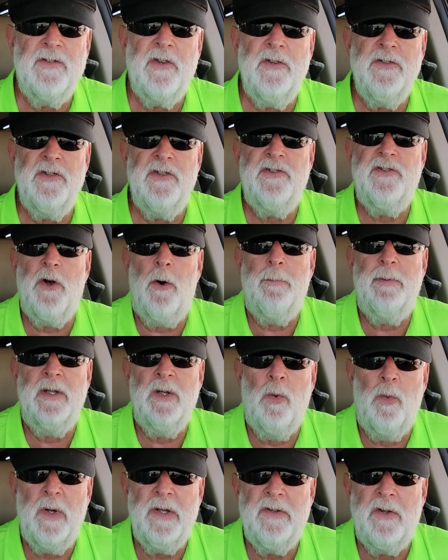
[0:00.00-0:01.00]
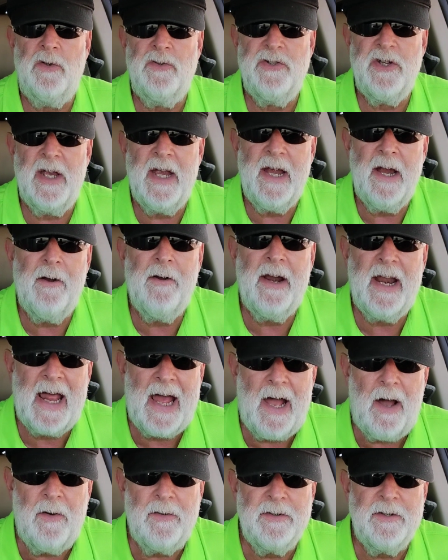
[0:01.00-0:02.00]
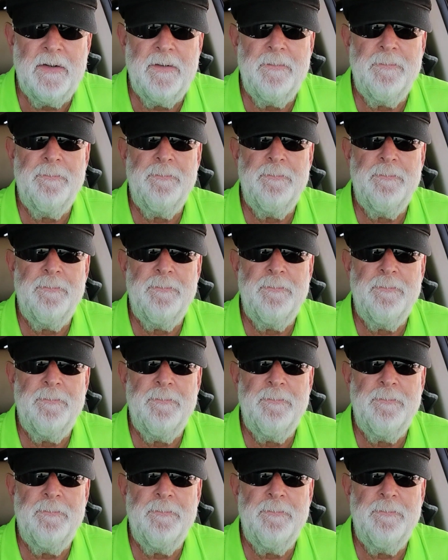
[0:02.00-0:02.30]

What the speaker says: So you just open the windows, you air it out.